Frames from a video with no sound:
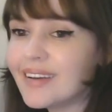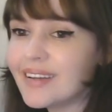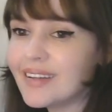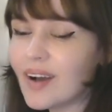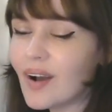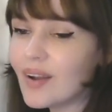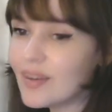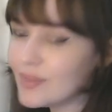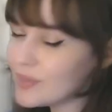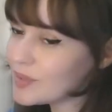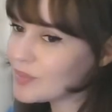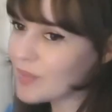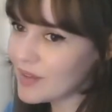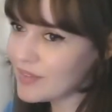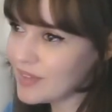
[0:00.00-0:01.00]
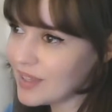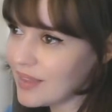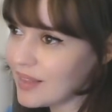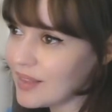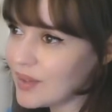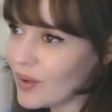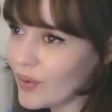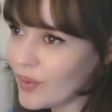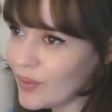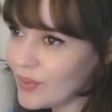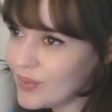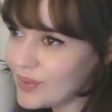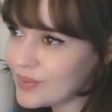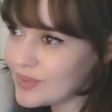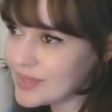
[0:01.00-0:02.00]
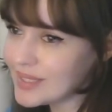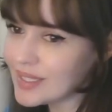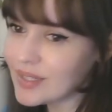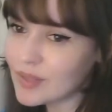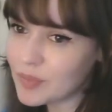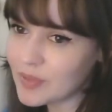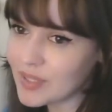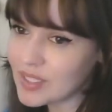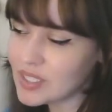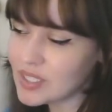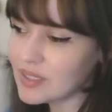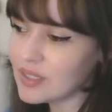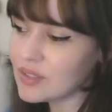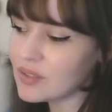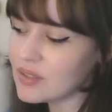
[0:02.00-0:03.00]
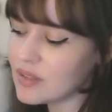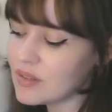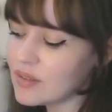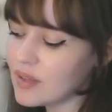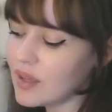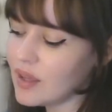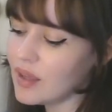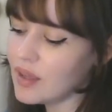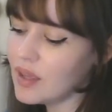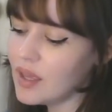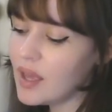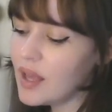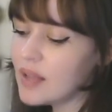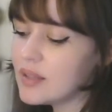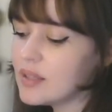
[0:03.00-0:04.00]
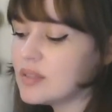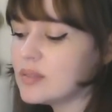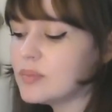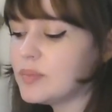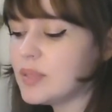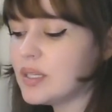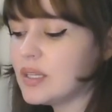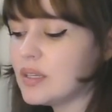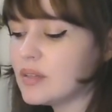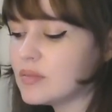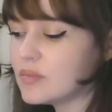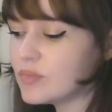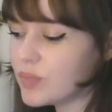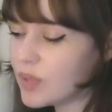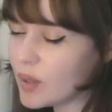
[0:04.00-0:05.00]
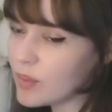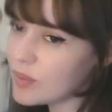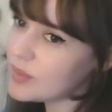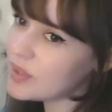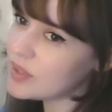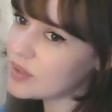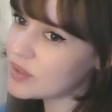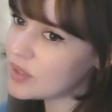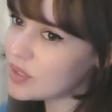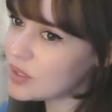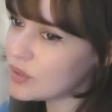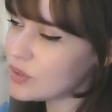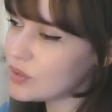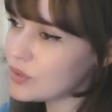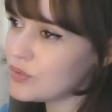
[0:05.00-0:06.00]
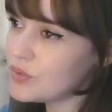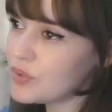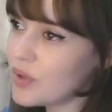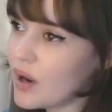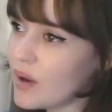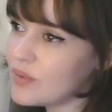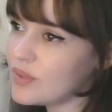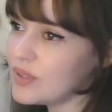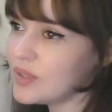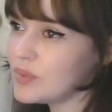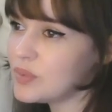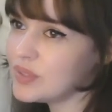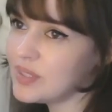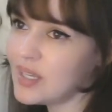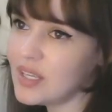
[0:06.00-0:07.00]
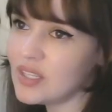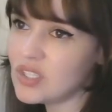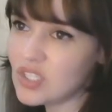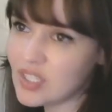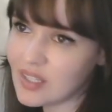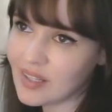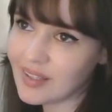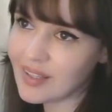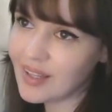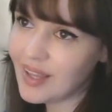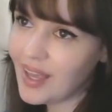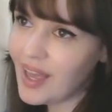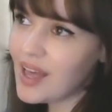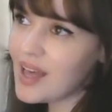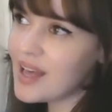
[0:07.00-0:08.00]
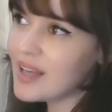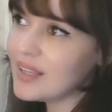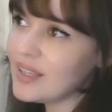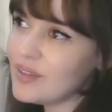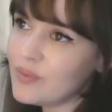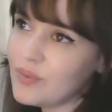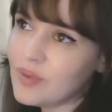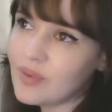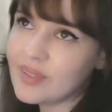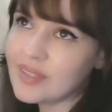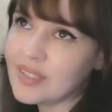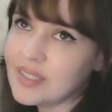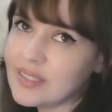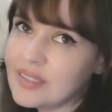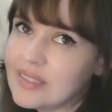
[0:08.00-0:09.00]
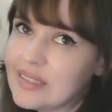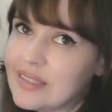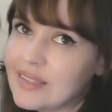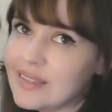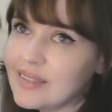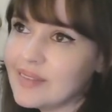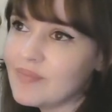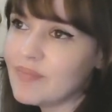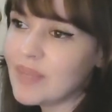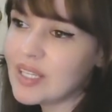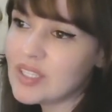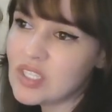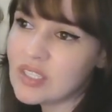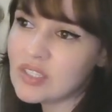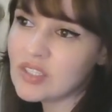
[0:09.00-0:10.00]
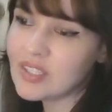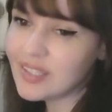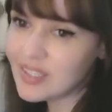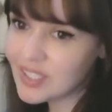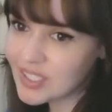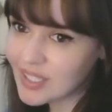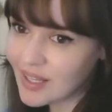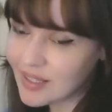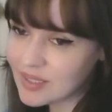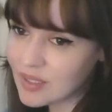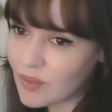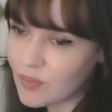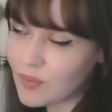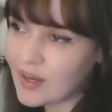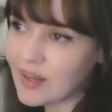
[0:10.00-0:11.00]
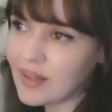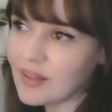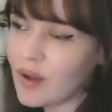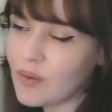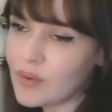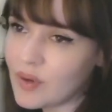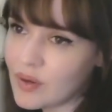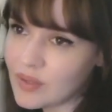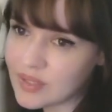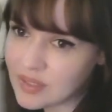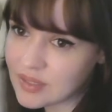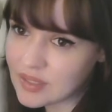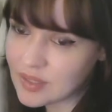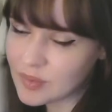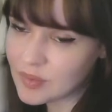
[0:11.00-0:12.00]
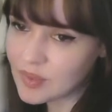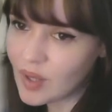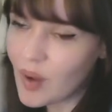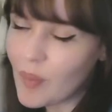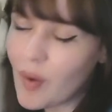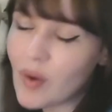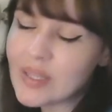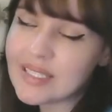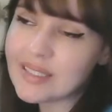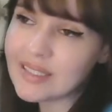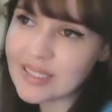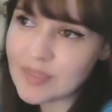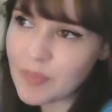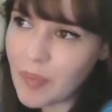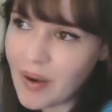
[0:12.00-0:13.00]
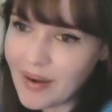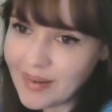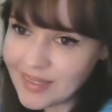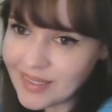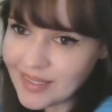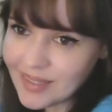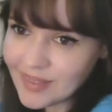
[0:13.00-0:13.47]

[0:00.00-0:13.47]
Hollywood mafia told the corporation, they thought, okay, that will be probably not so good for our reputation if we will not mention Jackie Chan somewhere in our Oscars party.